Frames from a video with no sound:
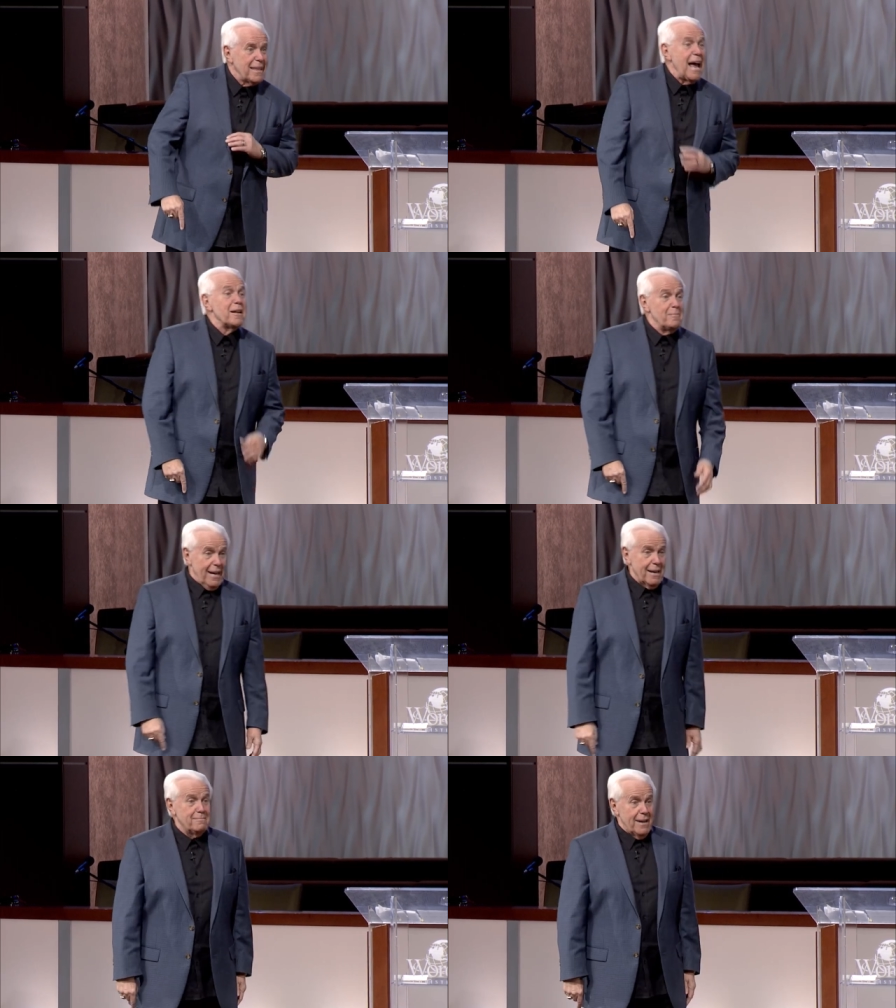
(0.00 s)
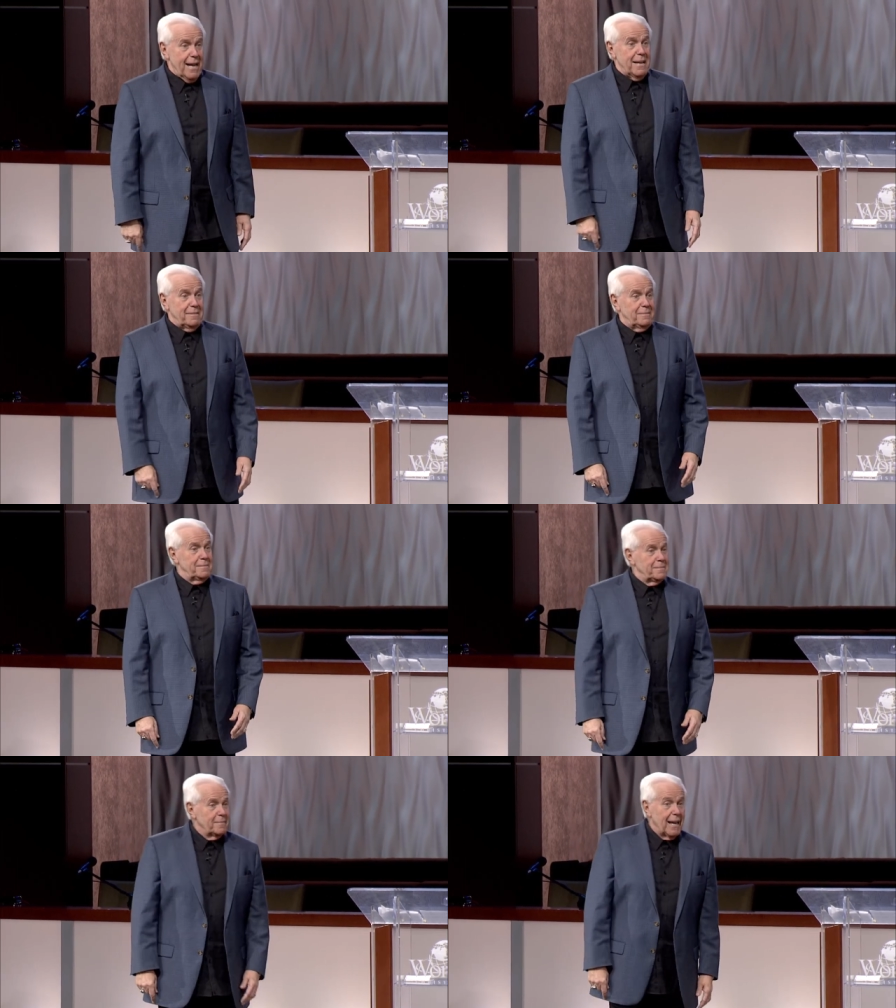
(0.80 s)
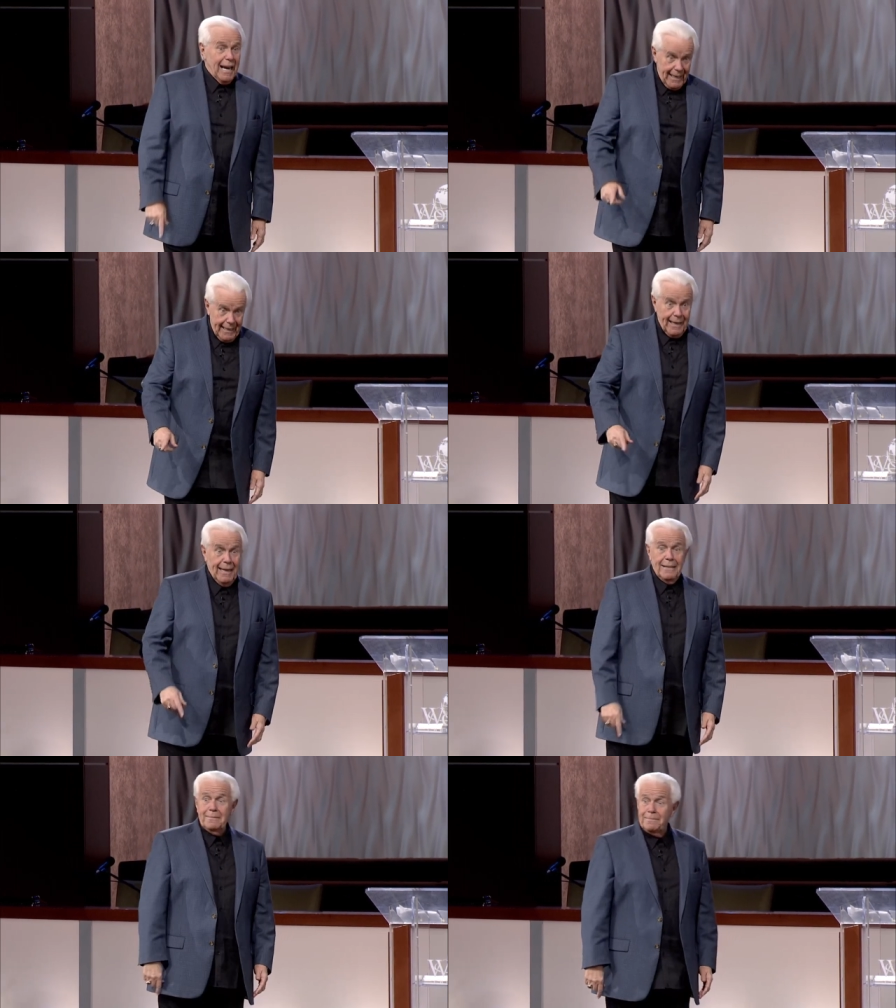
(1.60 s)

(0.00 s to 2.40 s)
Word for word: That'll make him mad. And he did.